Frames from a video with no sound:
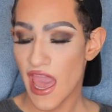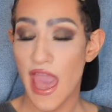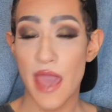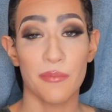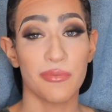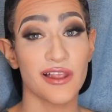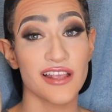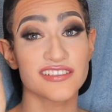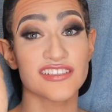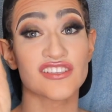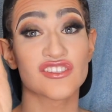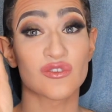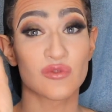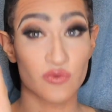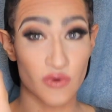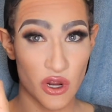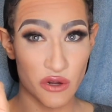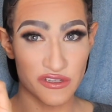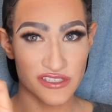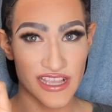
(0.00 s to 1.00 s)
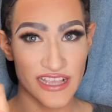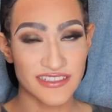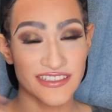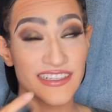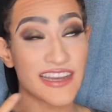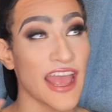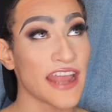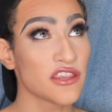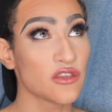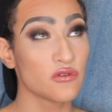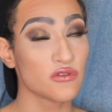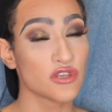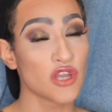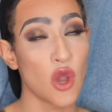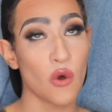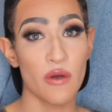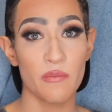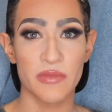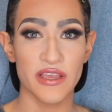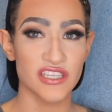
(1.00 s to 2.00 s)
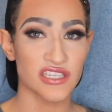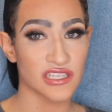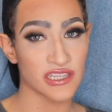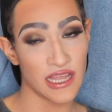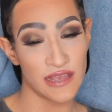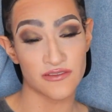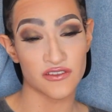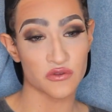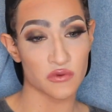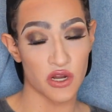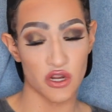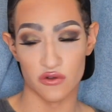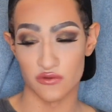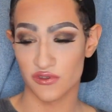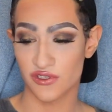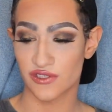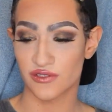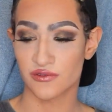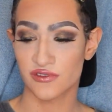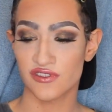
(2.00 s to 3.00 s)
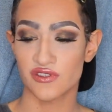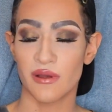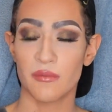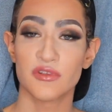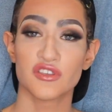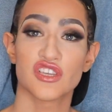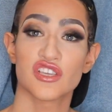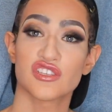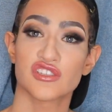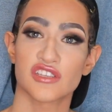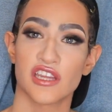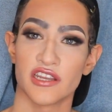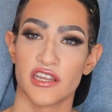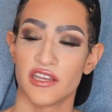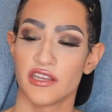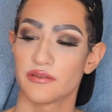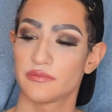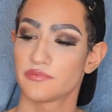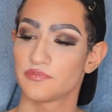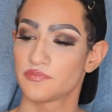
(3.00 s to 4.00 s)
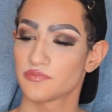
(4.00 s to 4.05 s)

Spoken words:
And plus it's rose scented, and you know a bitch loves rose. So I'm just gonna